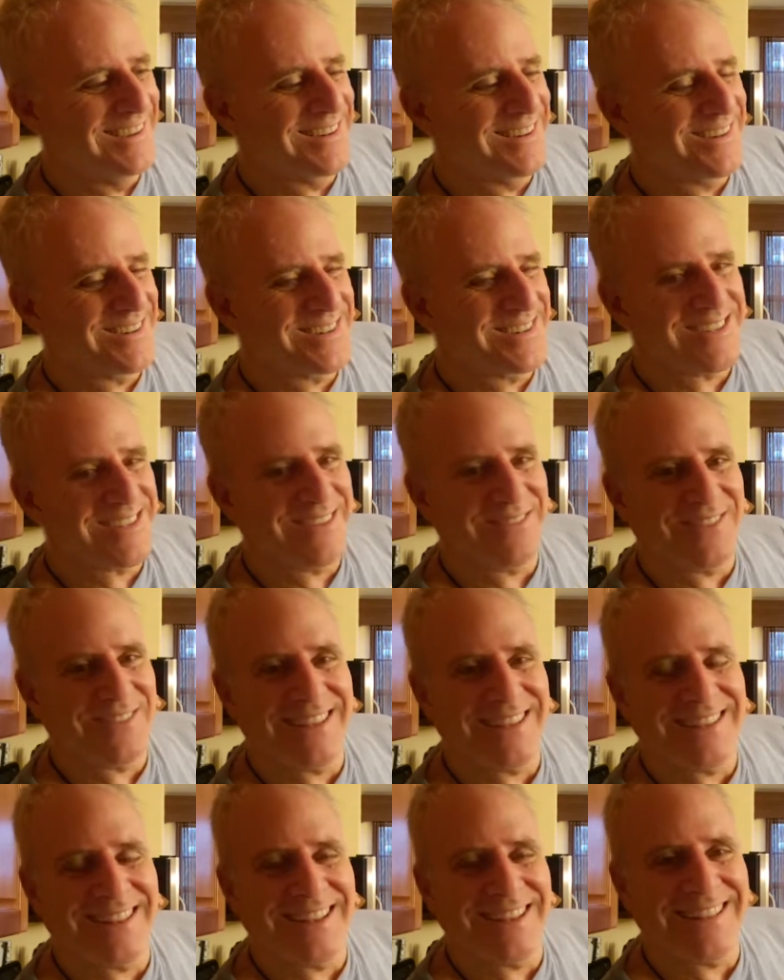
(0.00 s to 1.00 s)
or
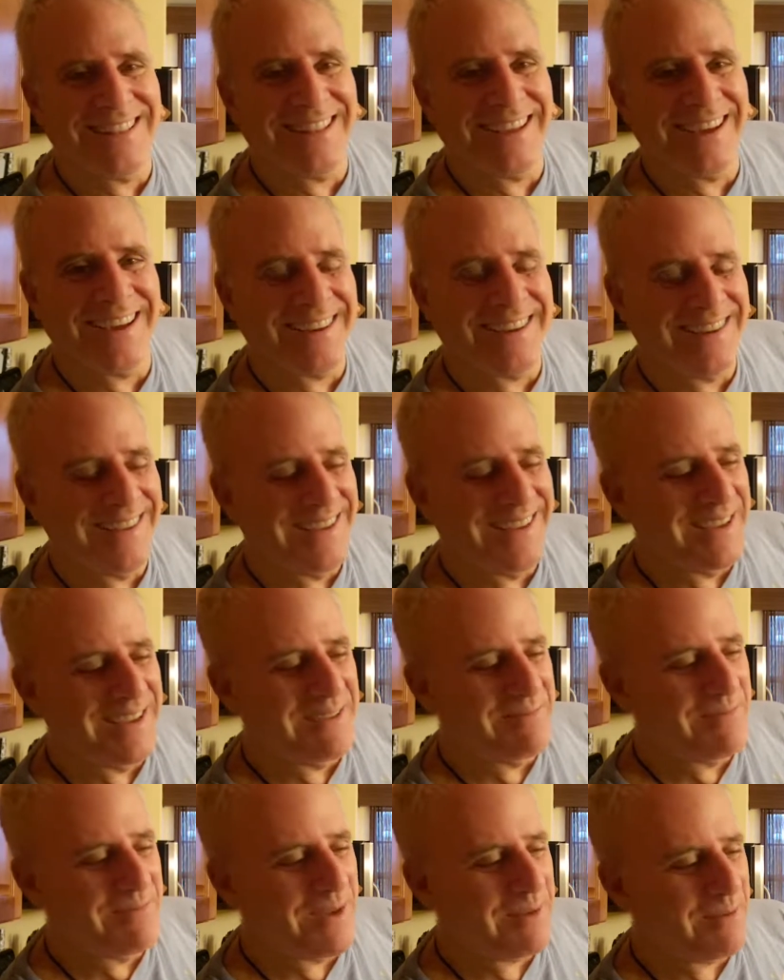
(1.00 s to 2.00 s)
something like that.
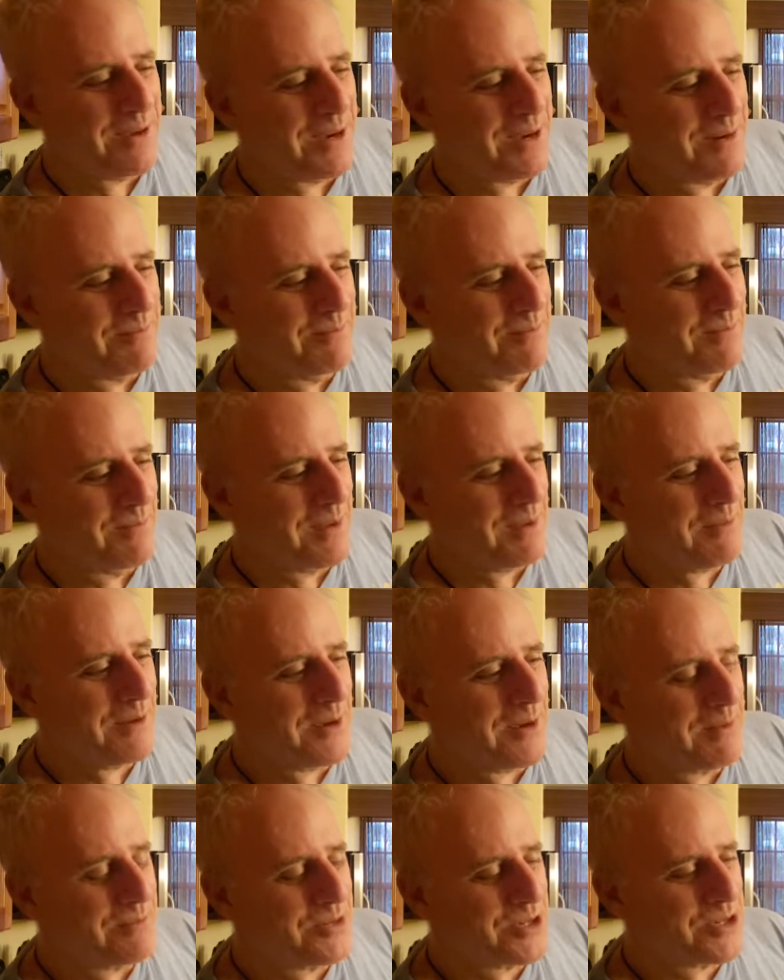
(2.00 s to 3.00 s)
Maybe
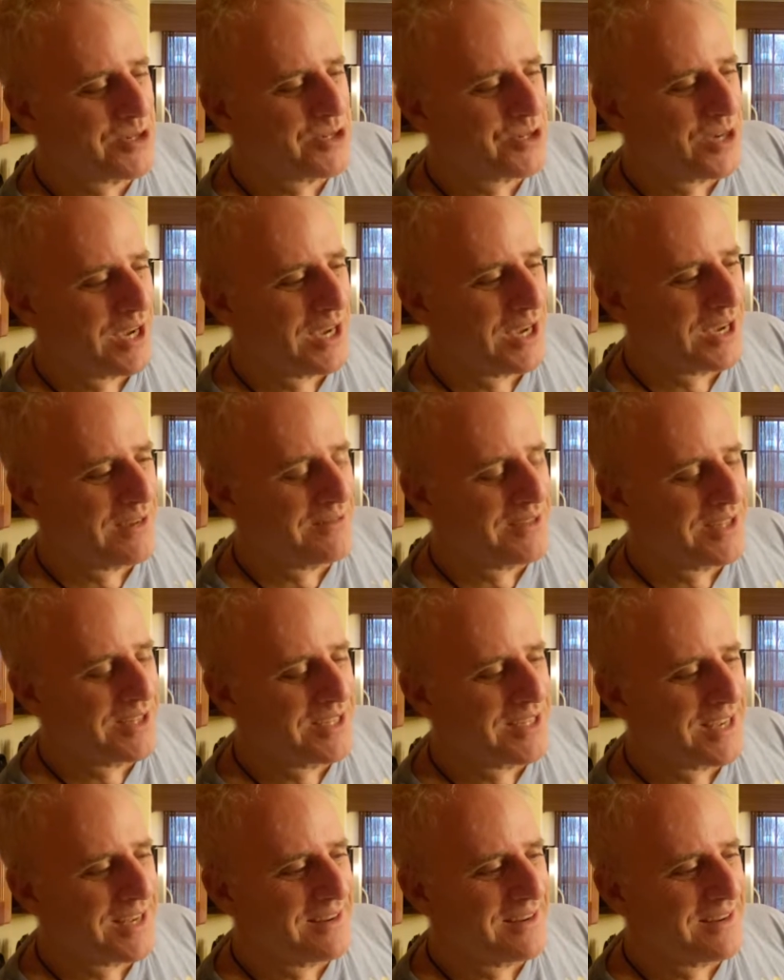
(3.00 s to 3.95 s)
I'm just shy of the